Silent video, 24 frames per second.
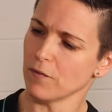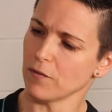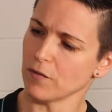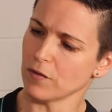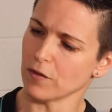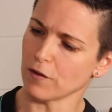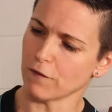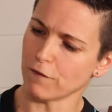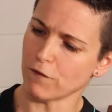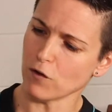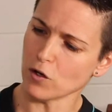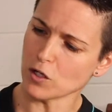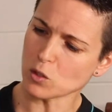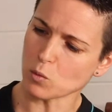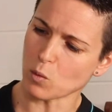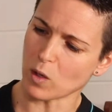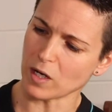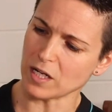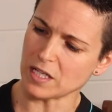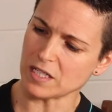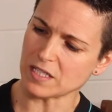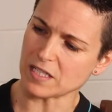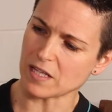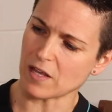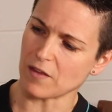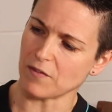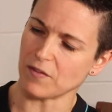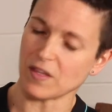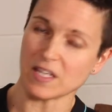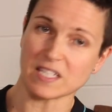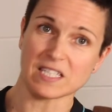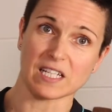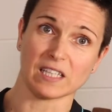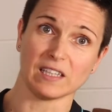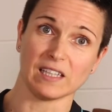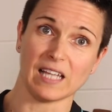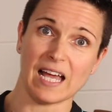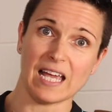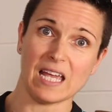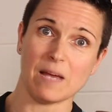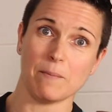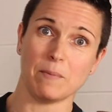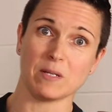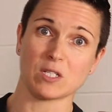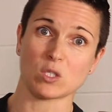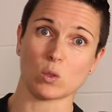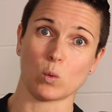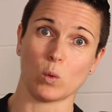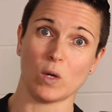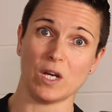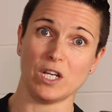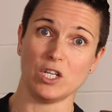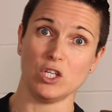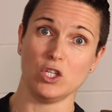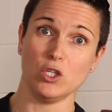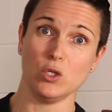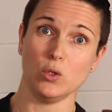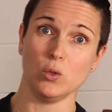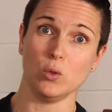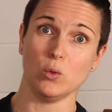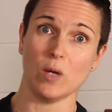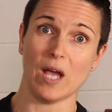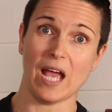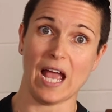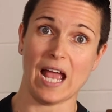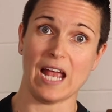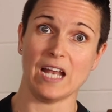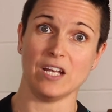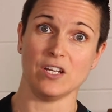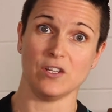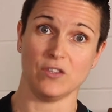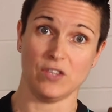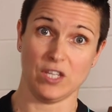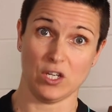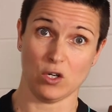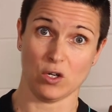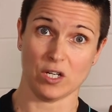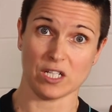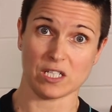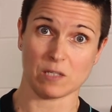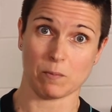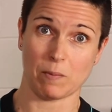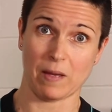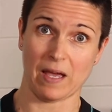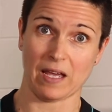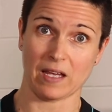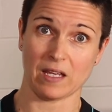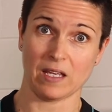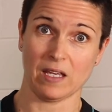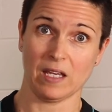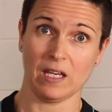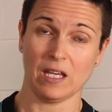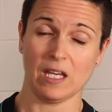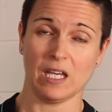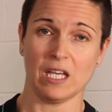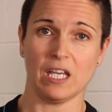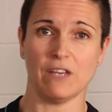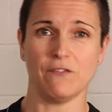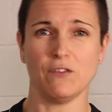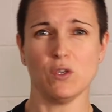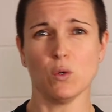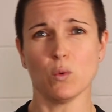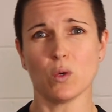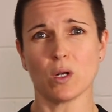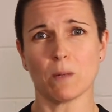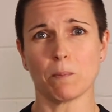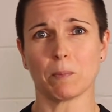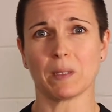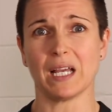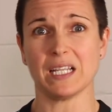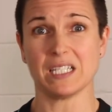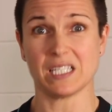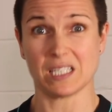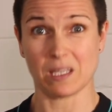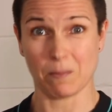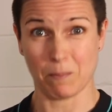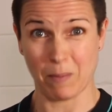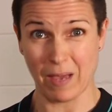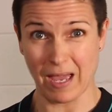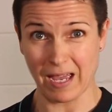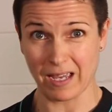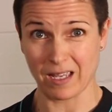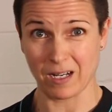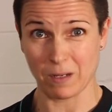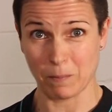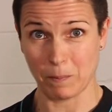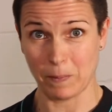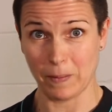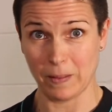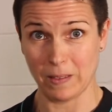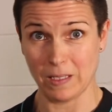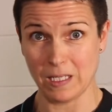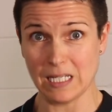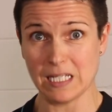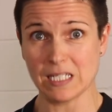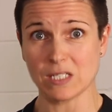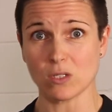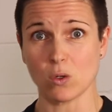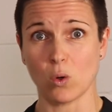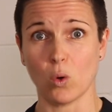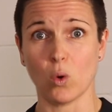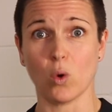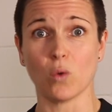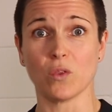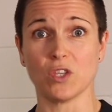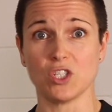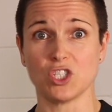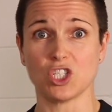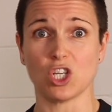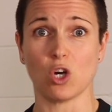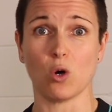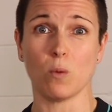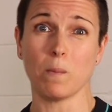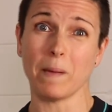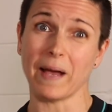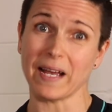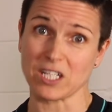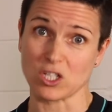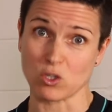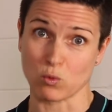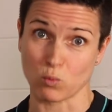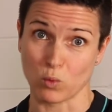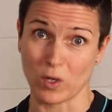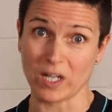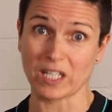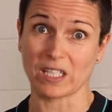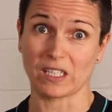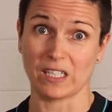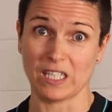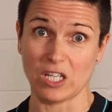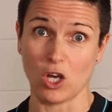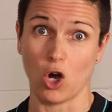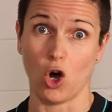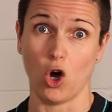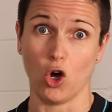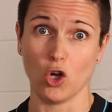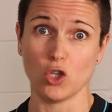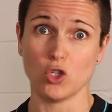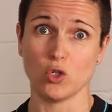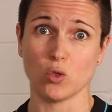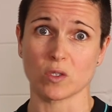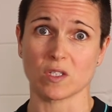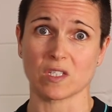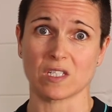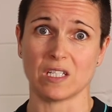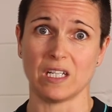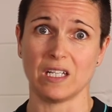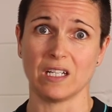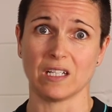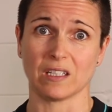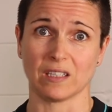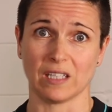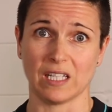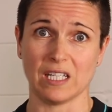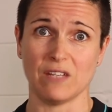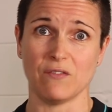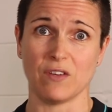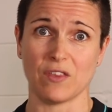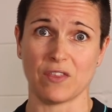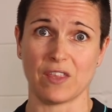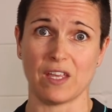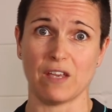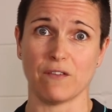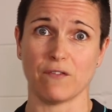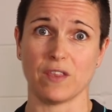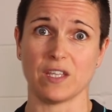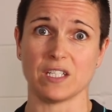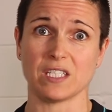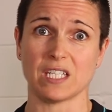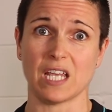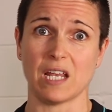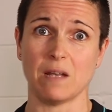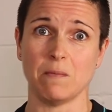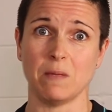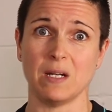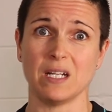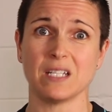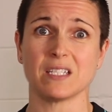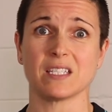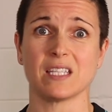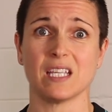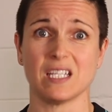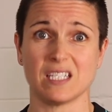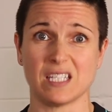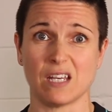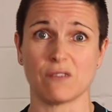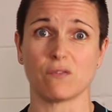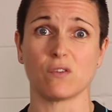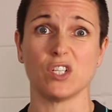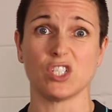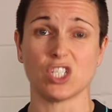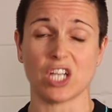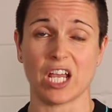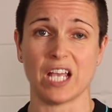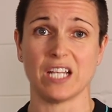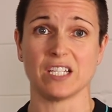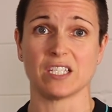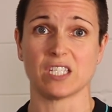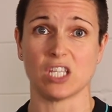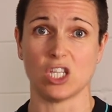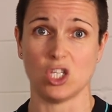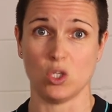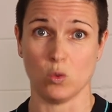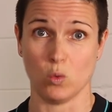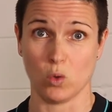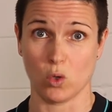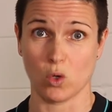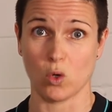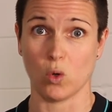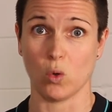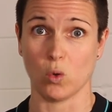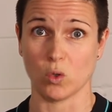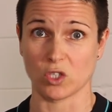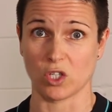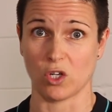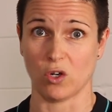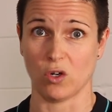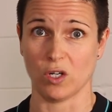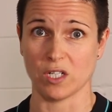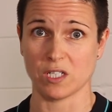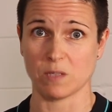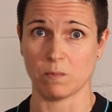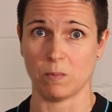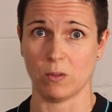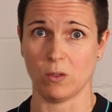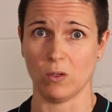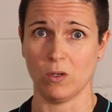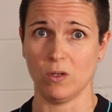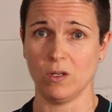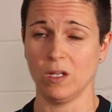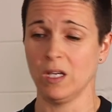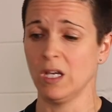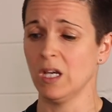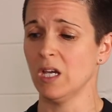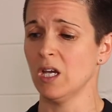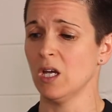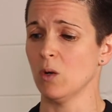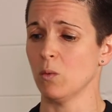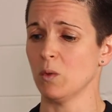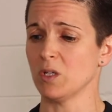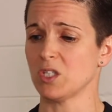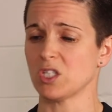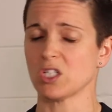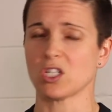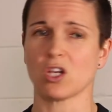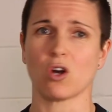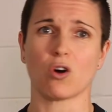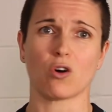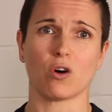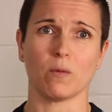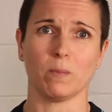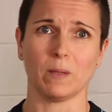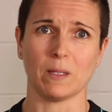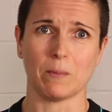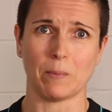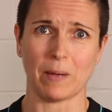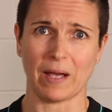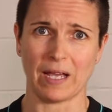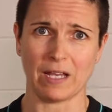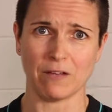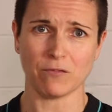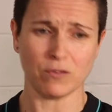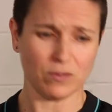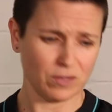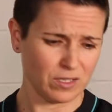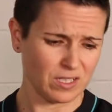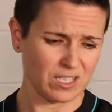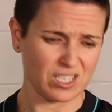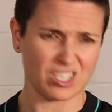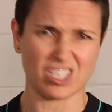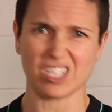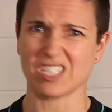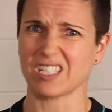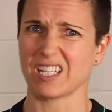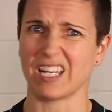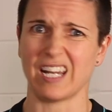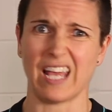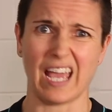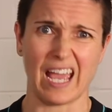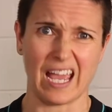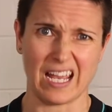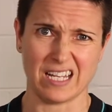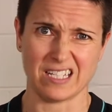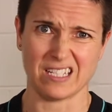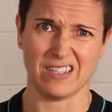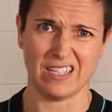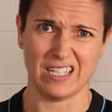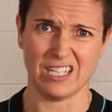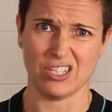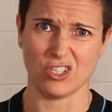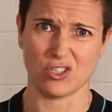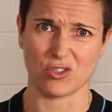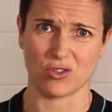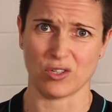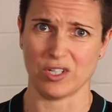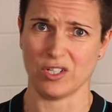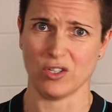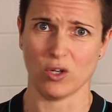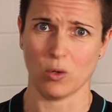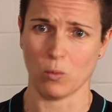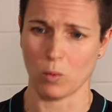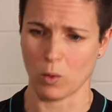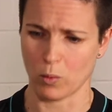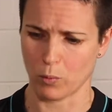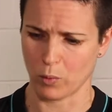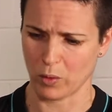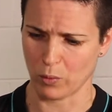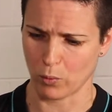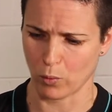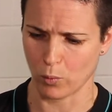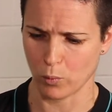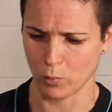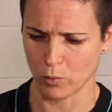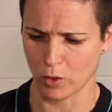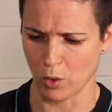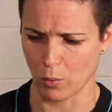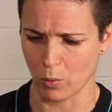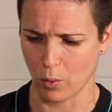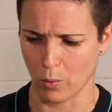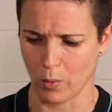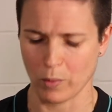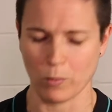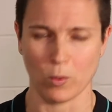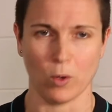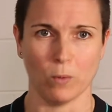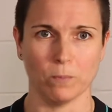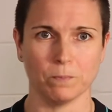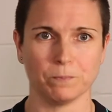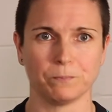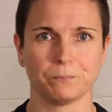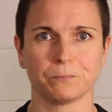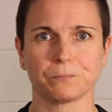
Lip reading: The first one is there's a layer between you and the ice pack. If you were to place the packet of peas or the gel pack directly on your skin and leave it there for the 10 minutes, there's every chance that you will cause an ice burn, which is horribly painful and it's just going to add to the injury, not what we want.